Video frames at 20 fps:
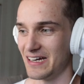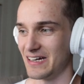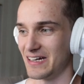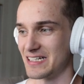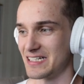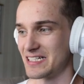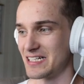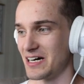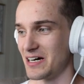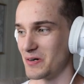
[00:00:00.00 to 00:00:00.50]

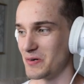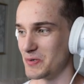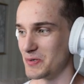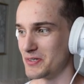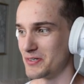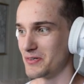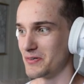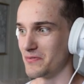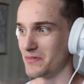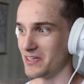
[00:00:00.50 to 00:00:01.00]

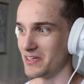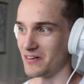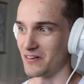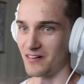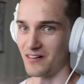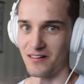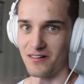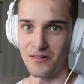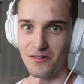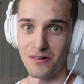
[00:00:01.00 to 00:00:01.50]
sound we
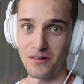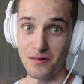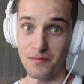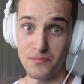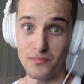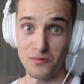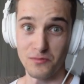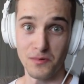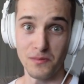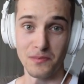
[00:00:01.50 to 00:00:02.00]
are all
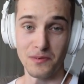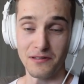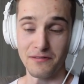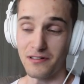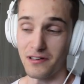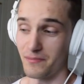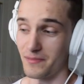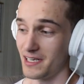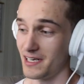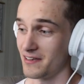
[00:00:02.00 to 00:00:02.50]
probably
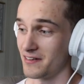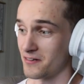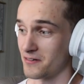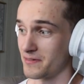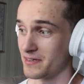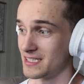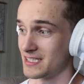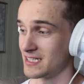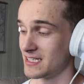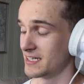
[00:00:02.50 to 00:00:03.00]
familiar
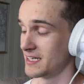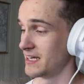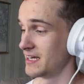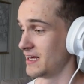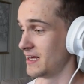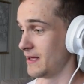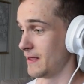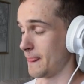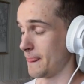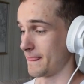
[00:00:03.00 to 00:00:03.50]
with
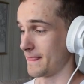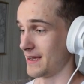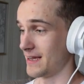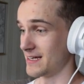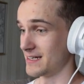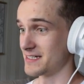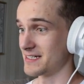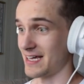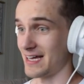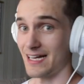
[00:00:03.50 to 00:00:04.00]

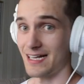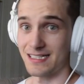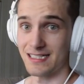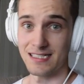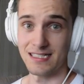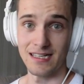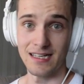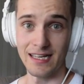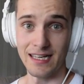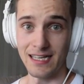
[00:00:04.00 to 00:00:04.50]
and
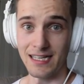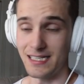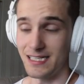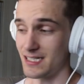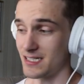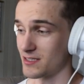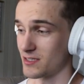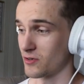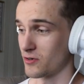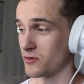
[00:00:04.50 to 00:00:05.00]
adds a
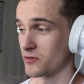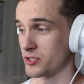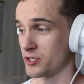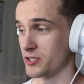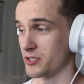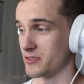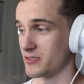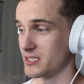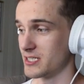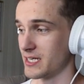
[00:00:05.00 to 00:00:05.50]

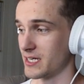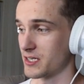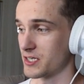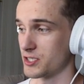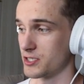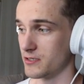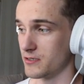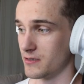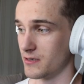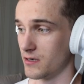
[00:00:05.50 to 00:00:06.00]
distortion
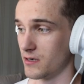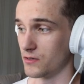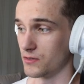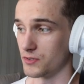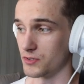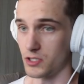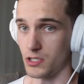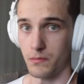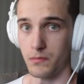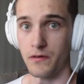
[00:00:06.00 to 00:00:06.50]
section on
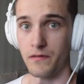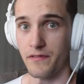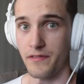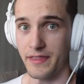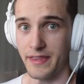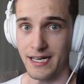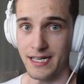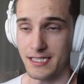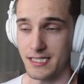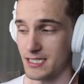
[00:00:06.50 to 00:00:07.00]
top of
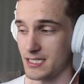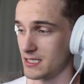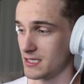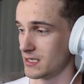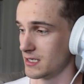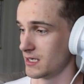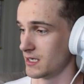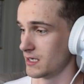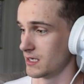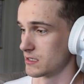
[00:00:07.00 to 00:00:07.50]
that.
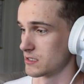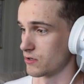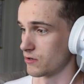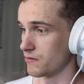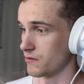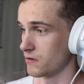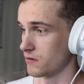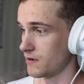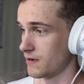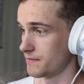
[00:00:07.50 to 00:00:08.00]
So
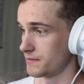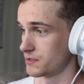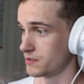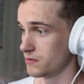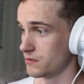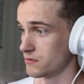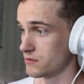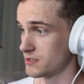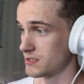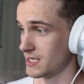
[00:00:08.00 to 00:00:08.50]
you have
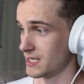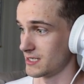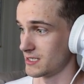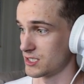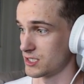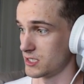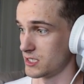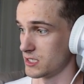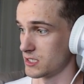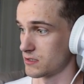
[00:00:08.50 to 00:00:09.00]
two
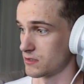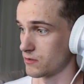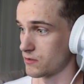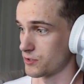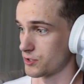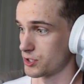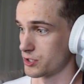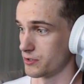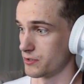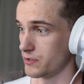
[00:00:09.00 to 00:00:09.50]
stage
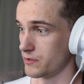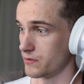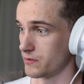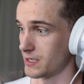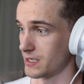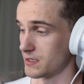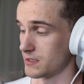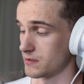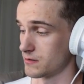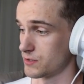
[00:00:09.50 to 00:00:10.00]
distortion. You
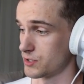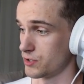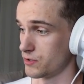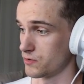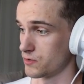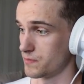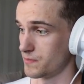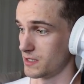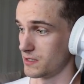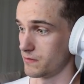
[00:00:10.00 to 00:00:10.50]
can
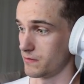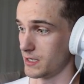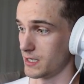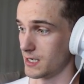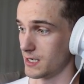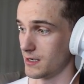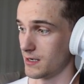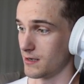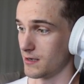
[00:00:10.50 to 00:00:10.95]
choose between